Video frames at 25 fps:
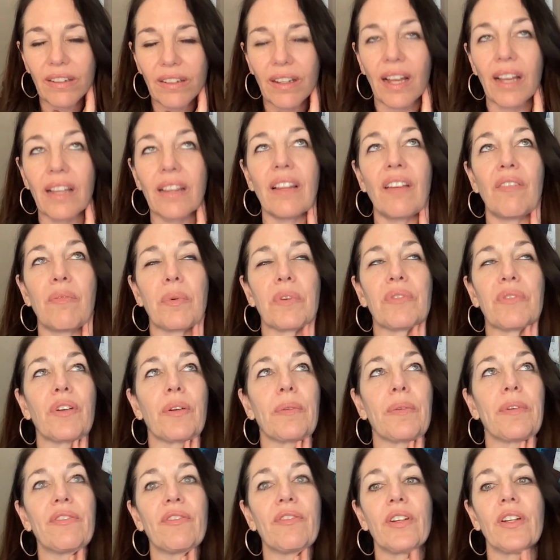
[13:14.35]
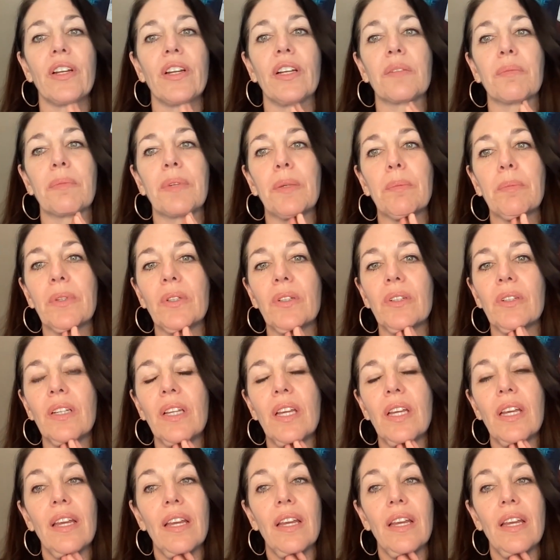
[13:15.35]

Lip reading: I love performing for young people.